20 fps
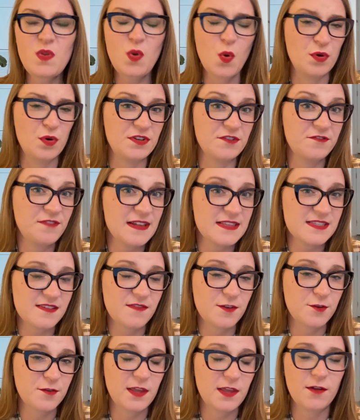or defense of
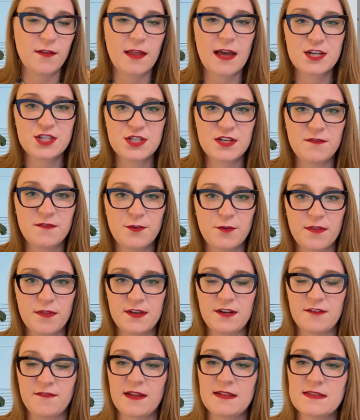their legal action if you're on the
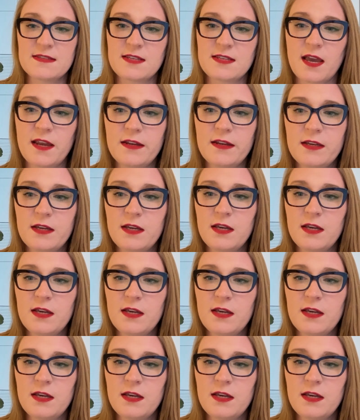defense side.